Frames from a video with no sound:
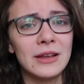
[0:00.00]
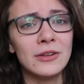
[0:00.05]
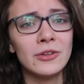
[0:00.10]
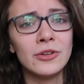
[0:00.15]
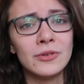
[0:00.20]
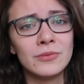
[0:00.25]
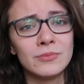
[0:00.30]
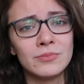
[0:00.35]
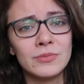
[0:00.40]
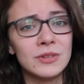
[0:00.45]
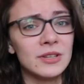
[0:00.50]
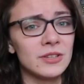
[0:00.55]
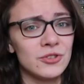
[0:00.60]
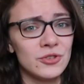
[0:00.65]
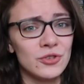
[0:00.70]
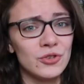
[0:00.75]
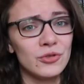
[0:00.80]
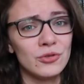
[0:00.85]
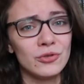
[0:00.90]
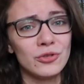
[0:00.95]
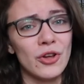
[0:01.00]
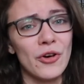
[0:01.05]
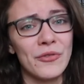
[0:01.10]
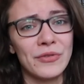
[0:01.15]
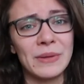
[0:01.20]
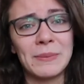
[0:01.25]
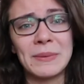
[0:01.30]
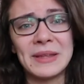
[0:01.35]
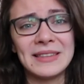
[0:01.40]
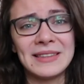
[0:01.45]
that you
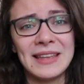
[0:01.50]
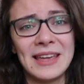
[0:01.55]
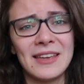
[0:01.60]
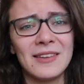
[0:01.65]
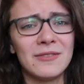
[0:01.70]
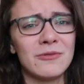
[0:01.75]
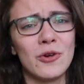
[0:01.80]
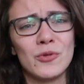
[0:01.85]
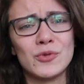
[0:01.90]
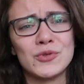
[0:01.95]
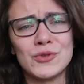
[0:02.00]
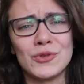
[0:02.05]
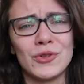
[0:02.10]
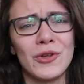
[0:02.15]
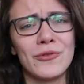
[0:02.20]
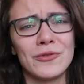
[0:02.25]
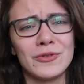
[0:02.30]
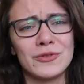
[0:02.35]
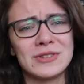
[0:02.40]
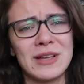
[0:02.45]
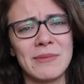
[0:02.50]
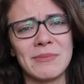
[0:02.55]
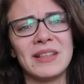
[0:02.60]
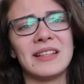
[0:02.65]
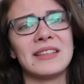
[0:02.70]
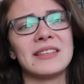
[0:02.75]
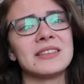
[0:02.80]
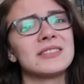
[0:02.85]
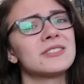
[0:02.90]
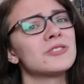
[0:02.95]
love them and they also love you,
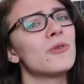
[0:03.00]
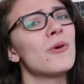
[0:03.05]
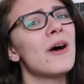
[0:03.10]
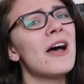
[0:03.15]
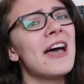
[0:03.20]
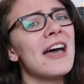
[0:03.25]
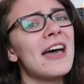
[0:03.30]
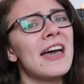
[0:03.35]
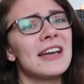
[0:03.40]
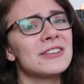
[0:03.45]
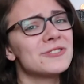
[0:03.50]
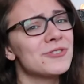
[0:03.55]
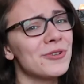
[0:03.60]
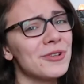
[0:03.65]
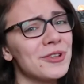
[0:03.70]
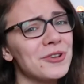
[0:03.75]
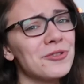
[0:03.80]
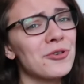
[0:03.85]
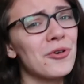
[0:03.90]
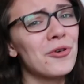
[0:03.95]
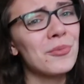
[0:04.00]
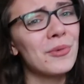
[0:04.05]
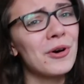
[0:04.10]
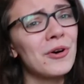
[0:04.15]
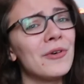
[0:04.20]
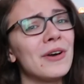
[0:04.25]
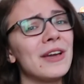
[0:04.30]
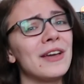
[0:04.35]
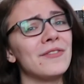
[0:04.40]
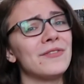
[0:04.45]
something like this. So it's only
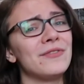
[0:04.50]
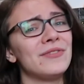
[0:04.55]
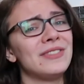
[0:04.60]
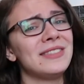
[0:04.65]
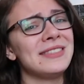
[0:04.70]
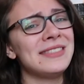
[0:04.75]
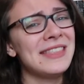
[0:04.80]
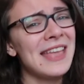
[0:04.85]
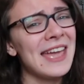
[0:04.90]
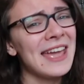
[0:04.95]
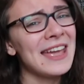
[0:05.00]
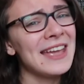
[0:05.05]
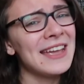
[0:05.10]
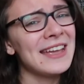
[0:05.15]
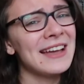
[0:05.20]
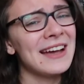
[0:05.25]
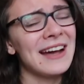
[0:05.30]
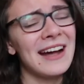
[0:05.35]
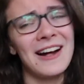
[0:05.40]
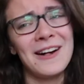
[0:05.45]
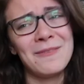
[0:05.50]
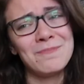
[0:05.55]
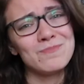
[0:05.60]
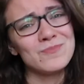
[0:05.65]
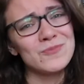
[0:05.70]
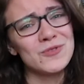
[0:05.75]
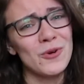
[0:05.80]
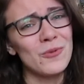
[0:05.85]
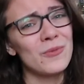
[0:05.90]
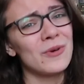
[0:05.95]
normal if they
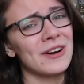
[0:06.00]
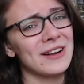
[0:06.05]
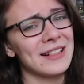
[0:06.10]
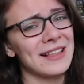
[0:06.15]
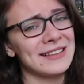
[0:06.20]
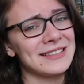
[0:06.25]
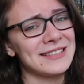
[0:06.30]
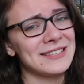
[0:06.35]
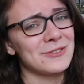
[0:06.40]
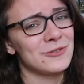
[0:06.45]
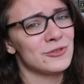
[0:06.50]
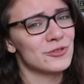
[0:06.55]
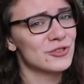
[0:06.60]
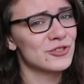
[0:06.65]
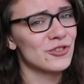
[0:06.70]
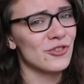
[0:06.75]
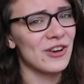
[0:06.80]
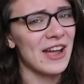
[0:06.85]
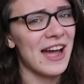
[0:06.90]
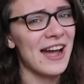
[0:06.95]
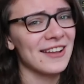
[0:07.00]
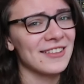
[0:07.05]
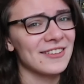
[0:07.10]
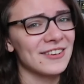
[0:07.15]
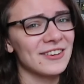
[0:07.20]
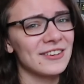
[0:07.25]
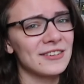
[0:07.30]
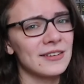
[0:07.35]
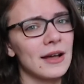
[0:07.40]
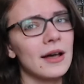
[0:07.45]
don't work like this in your story
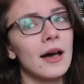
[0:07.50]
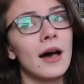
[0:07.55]
either.